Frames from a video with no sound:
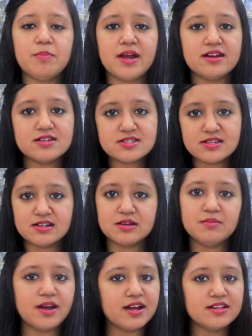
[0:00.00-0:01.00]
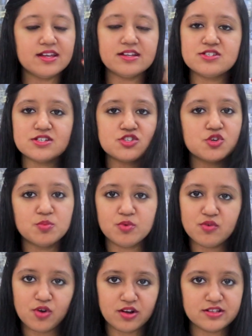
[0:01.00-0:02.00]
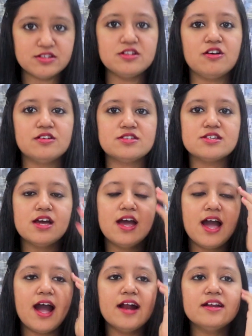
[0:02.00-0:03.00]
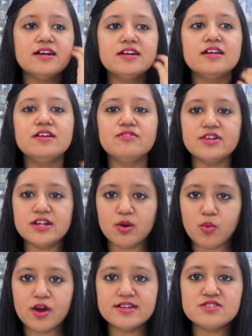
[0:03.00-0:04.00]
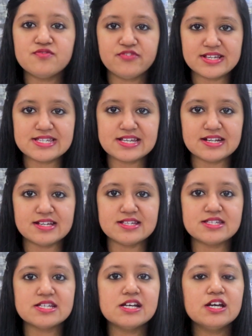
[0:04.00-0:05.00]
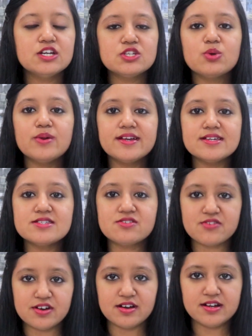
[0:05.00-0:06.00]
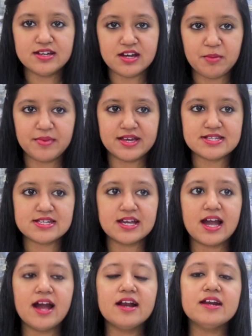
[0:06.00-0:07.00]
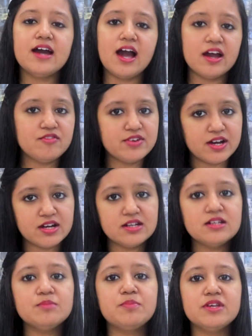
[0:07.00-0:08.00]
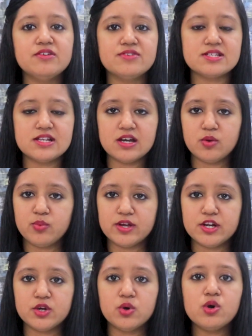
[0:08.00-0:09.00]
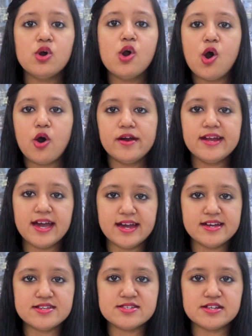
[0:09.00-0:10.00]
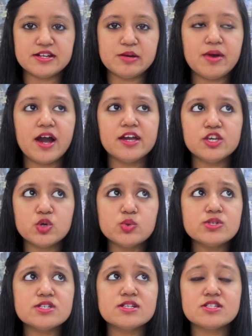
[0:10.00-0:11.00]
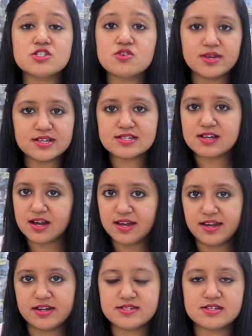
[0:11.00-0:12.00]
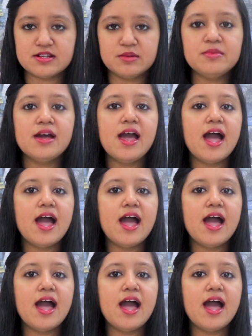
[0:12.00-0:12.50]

apply a serum and then just remove all the knots, and it even avoids frizziness. So it is really amazing, and I have done previously a video on hair serum. I used Streaks ka hair serum